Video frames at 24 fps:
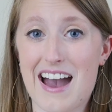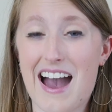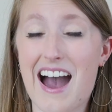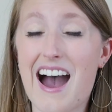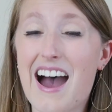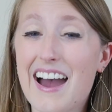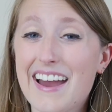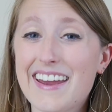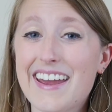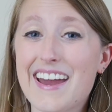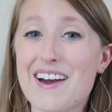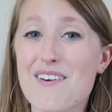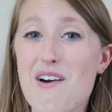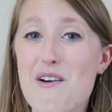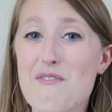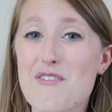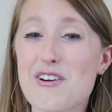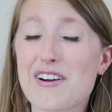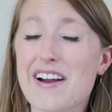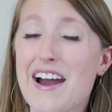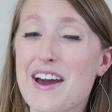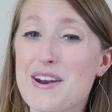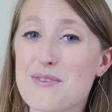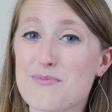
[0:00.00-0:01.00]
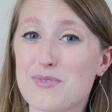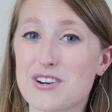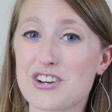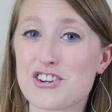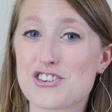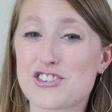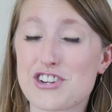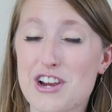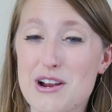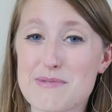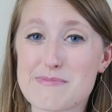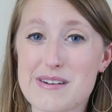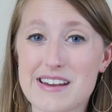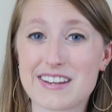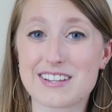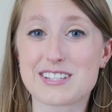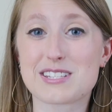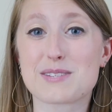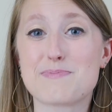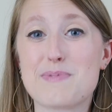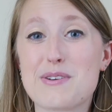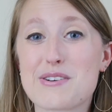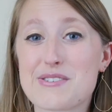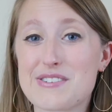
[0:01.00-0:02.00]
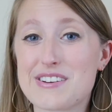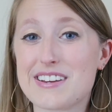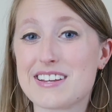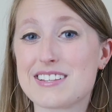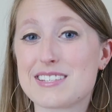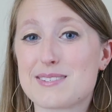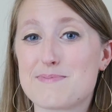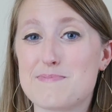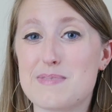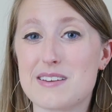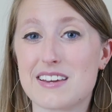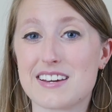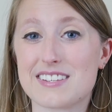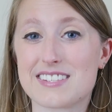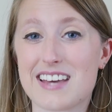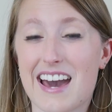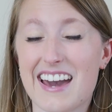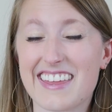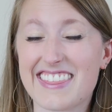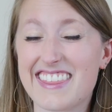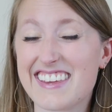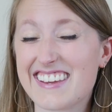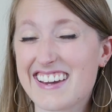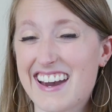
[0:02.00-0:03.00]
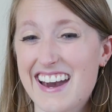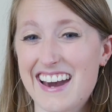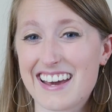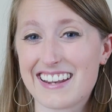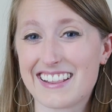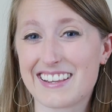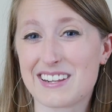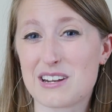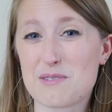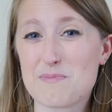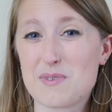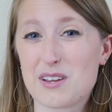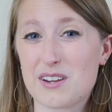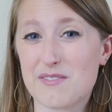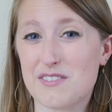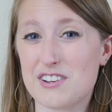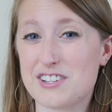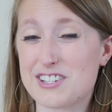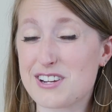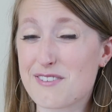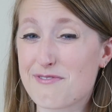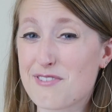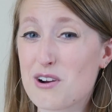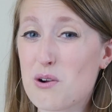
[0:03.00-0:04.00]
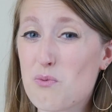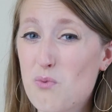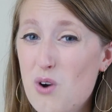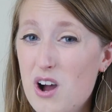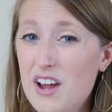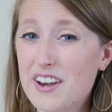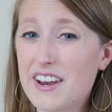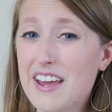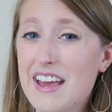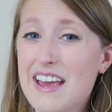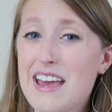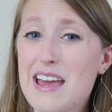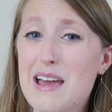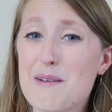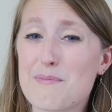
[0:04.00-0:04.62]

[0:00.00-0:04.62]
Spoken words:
I, however, kind of want to share my experience because I think I had a little bit of a different one,